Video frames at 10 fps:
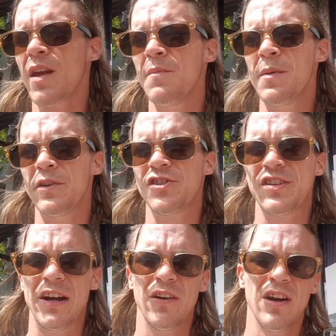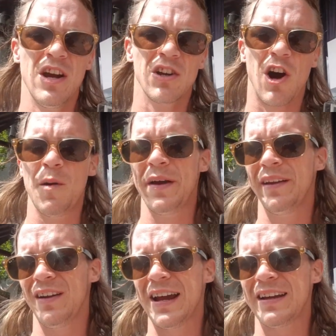Remember to share,
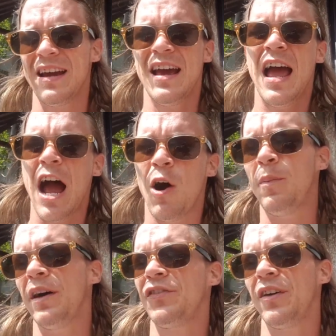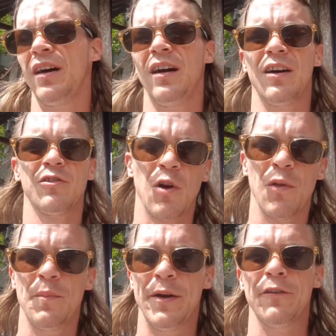comment, like, help us grow
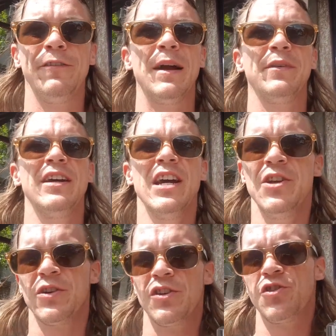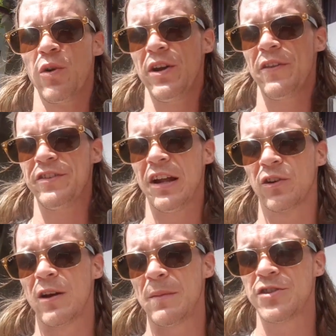the Bear Family. You can join on the
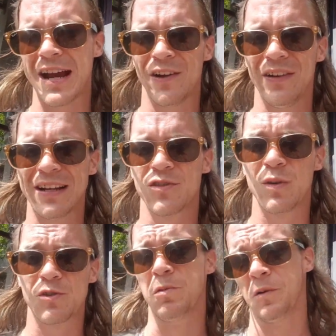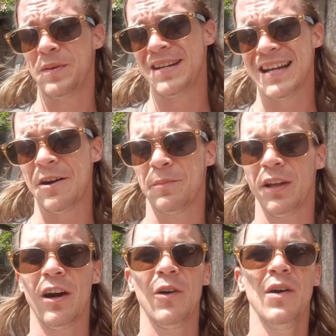Telegram channel links, which will be down
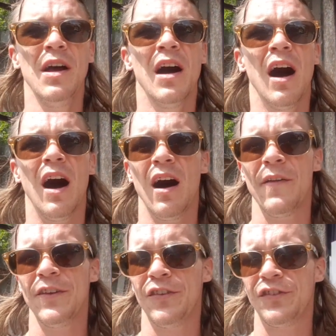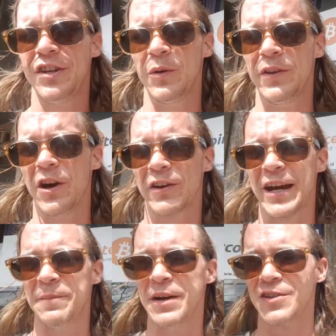below. This is Tio with the
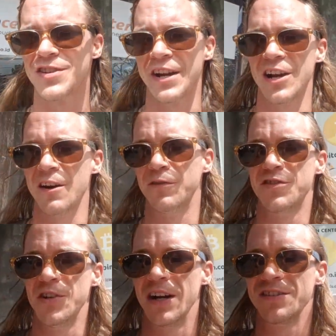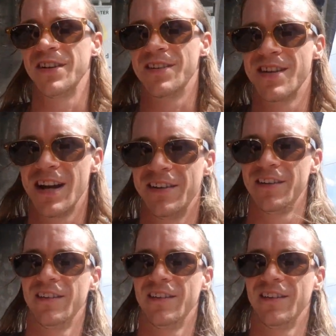Arcane Bear signing off. See you guys on the other side.